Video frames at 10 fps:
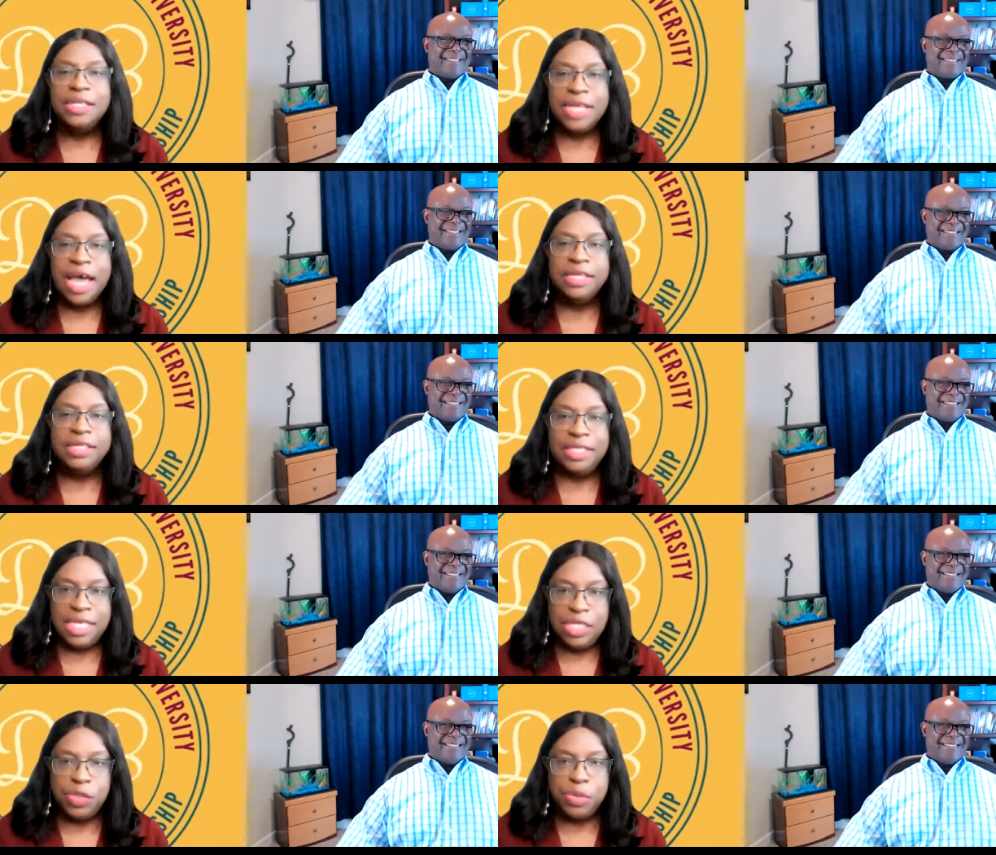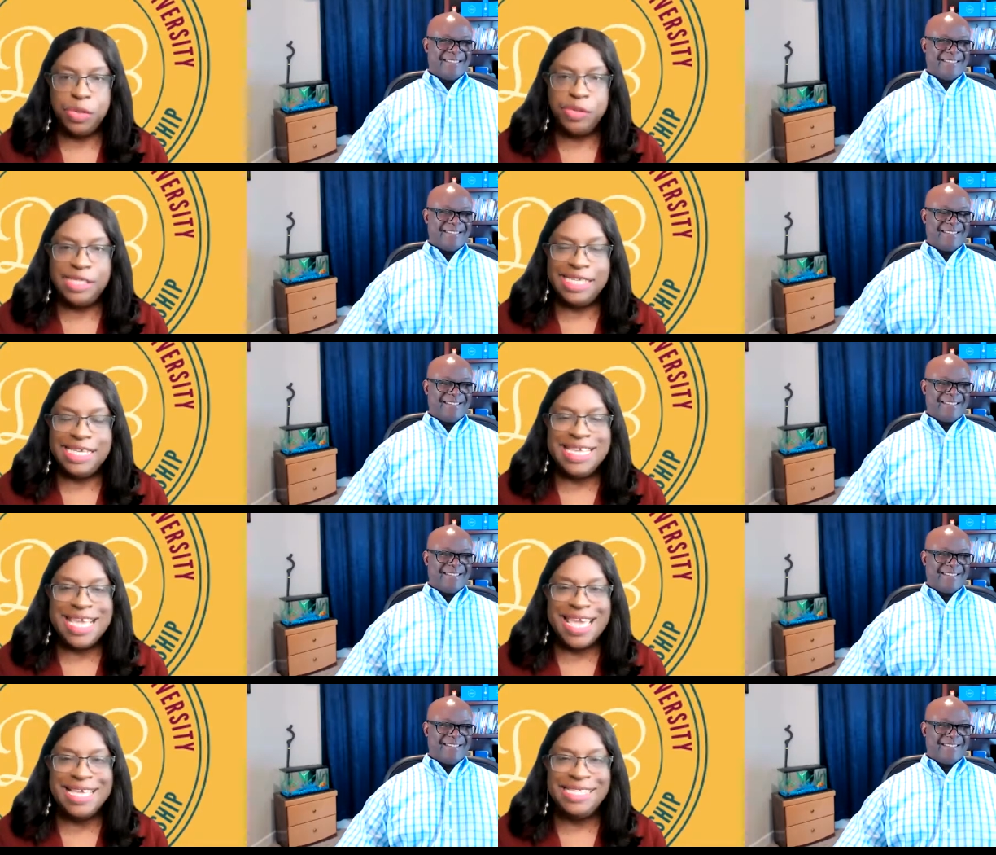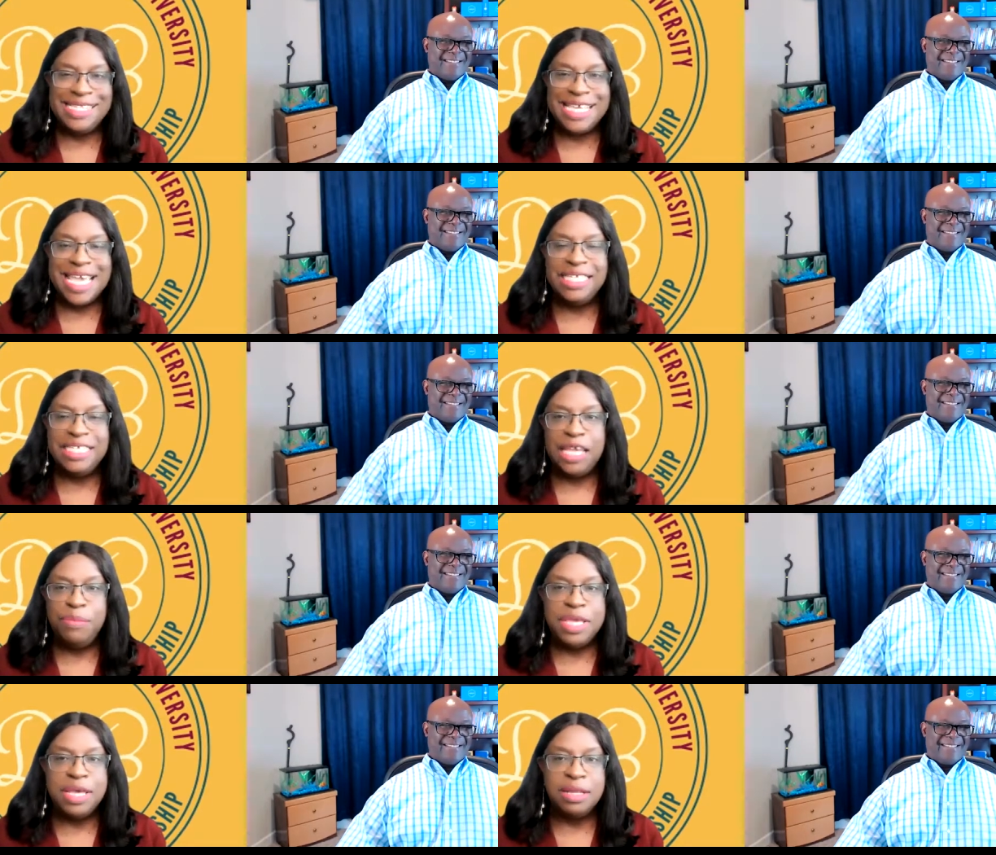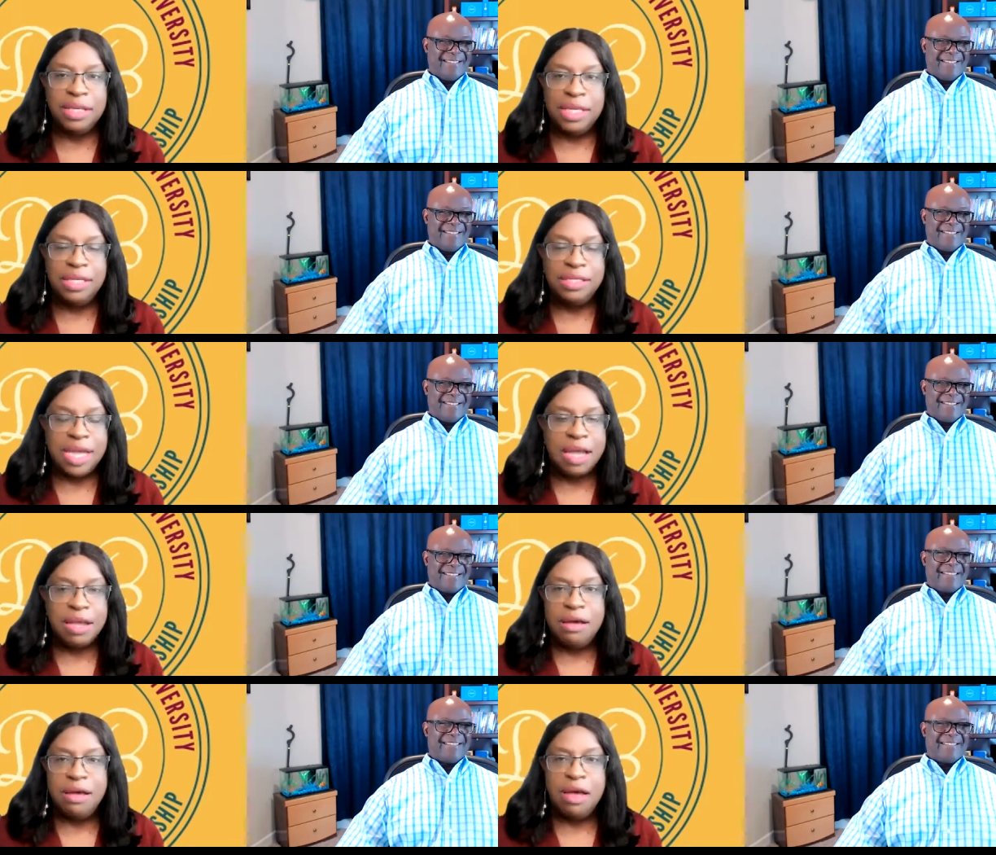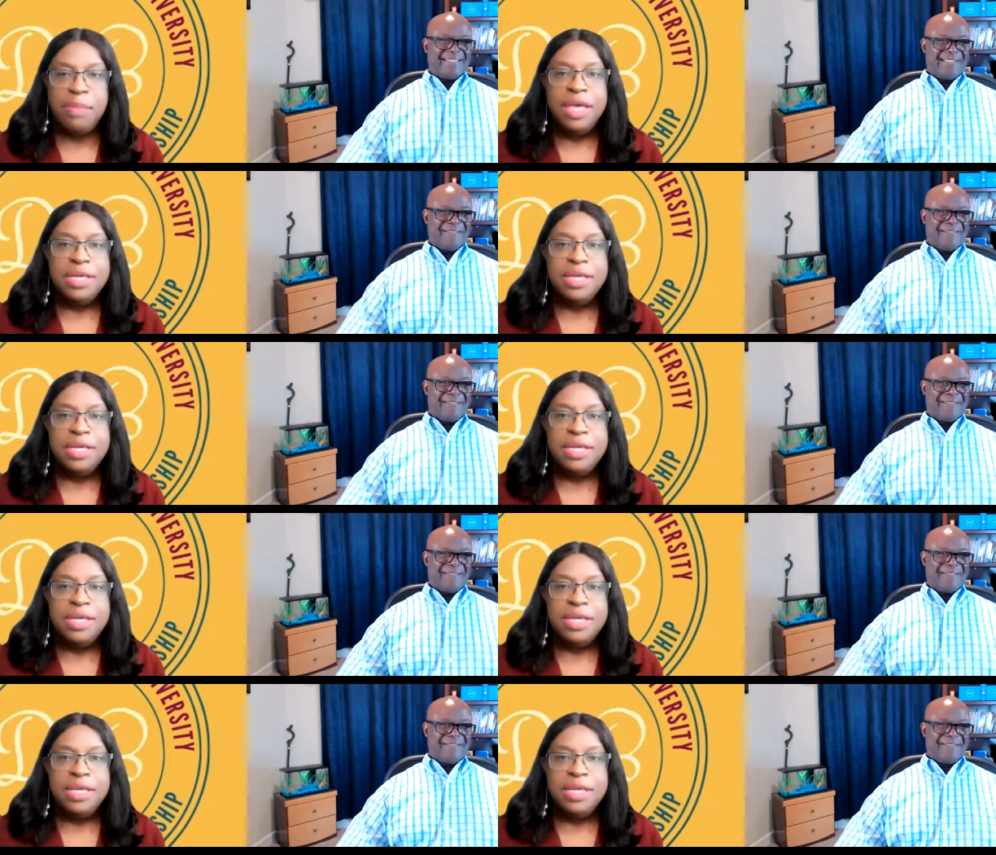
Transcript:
Speaker 1: dot teachable t e a c h a b l e dot com.